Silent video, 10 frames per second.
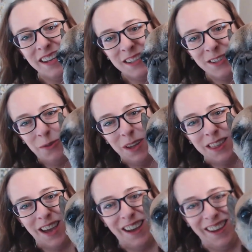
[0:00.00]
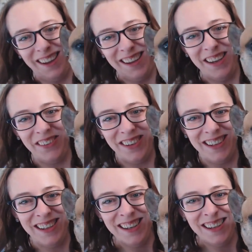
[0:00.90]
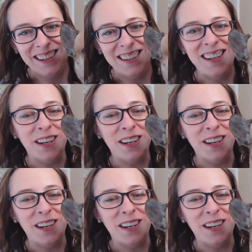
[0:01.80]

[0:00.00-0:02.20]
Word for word: so we thought he would need